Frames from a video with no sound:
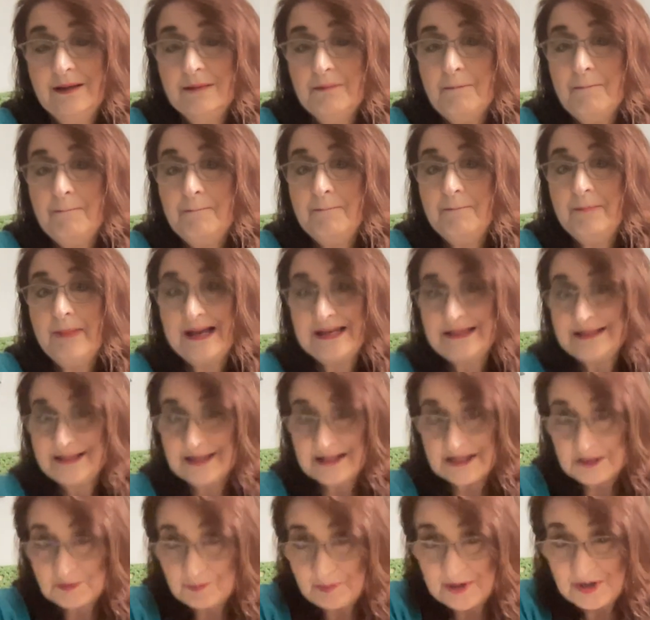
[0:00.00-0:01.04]
My
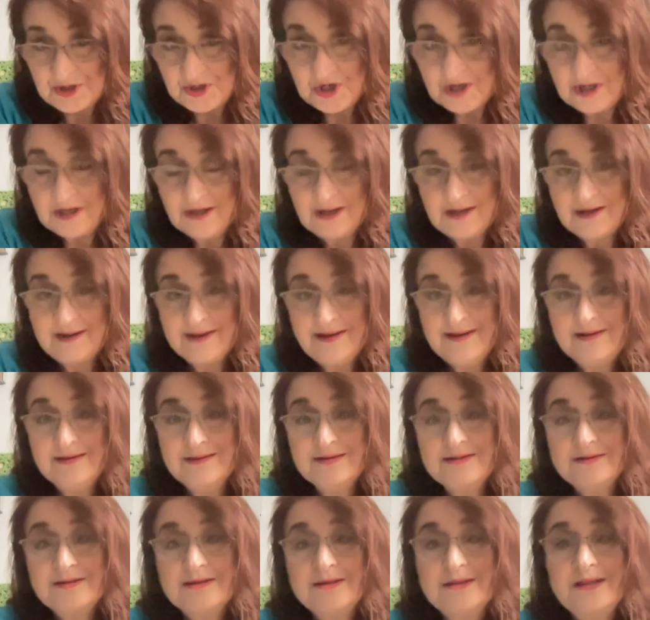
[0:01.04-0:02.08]
suspicion
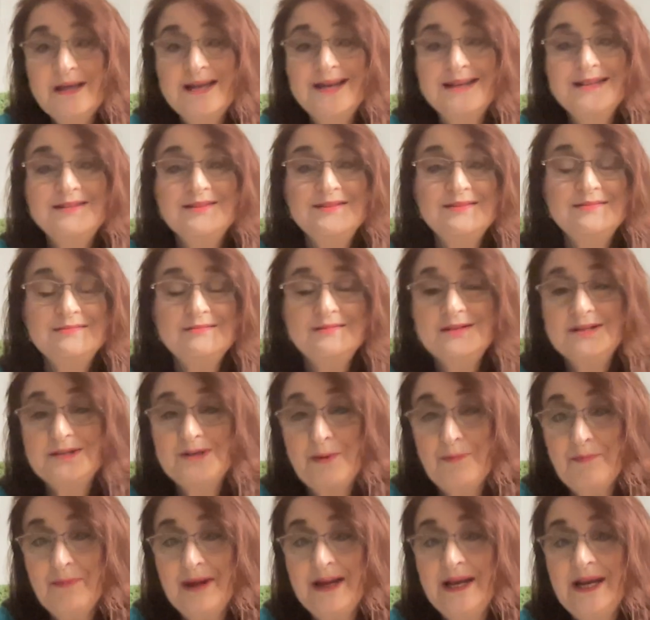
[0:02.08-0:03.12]
is that it's
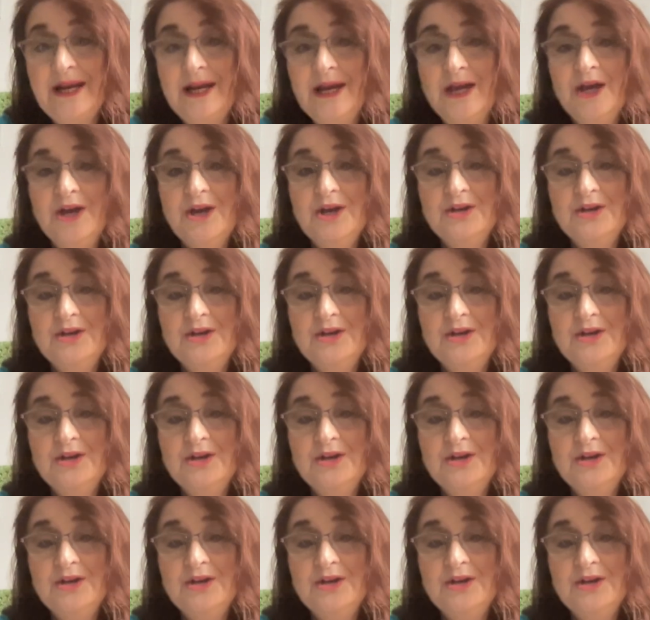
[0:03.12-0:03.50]
somebody